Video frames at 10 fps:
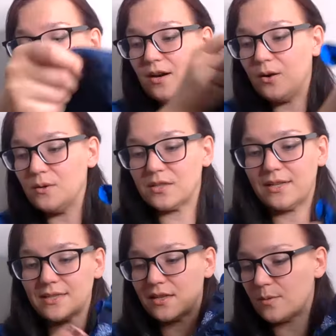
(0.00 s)
go. So
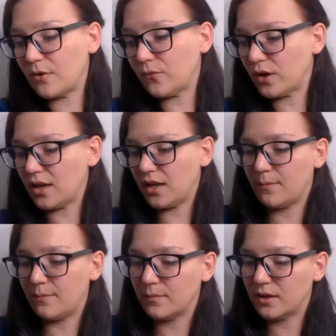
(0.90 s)
that's gonna be for
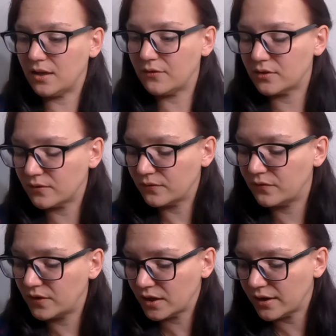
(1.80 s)
him. I'm gonna have to
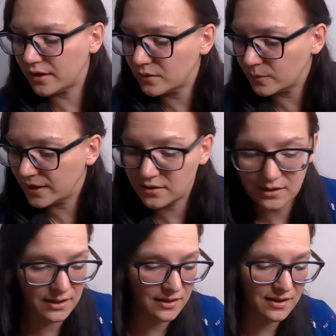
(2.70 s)
figure out a way to
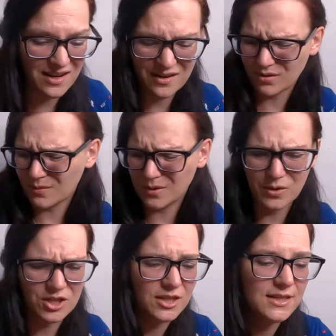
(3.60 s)
clean that. I can probably
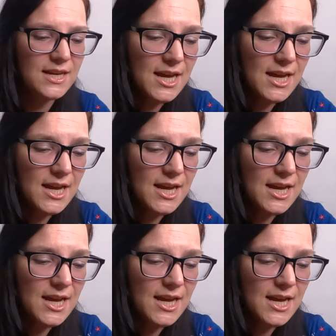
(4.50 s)
wash it.